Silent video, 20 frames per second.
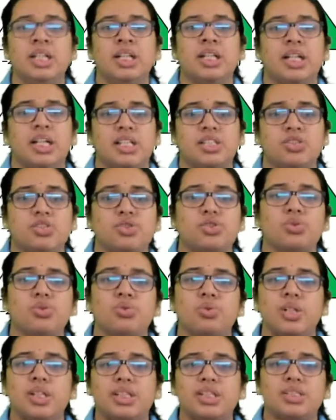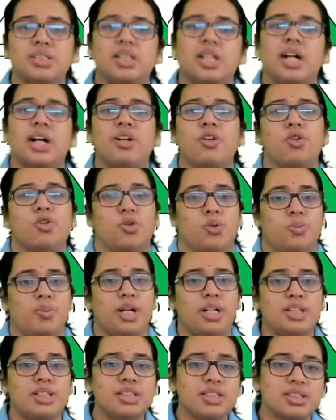Hence 2 1s are 2,
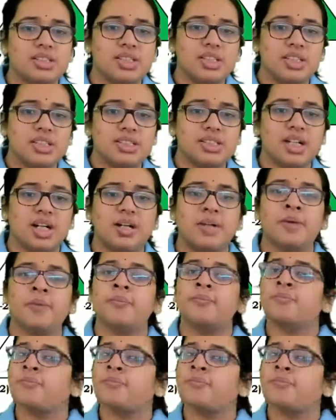minus 3s are.